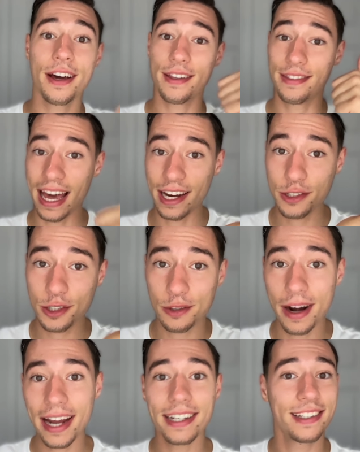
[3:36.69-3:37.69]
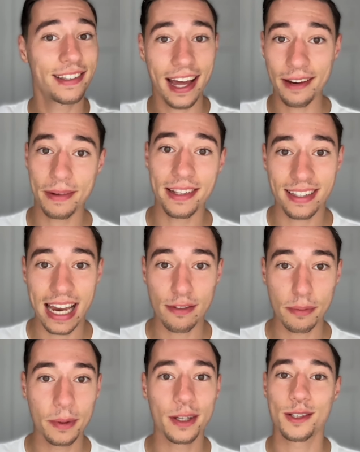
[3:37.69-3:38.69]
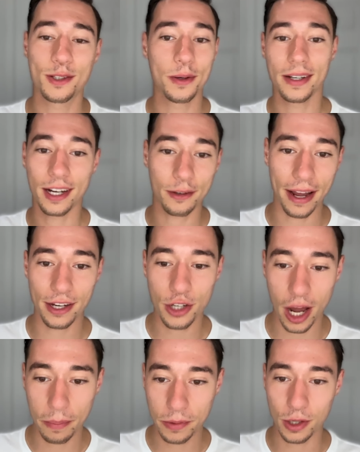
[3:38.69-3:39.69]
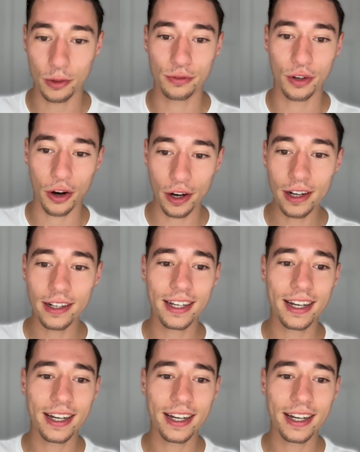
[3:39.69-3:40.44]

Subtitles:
That is correct. That means Lovable is doing a great job so far.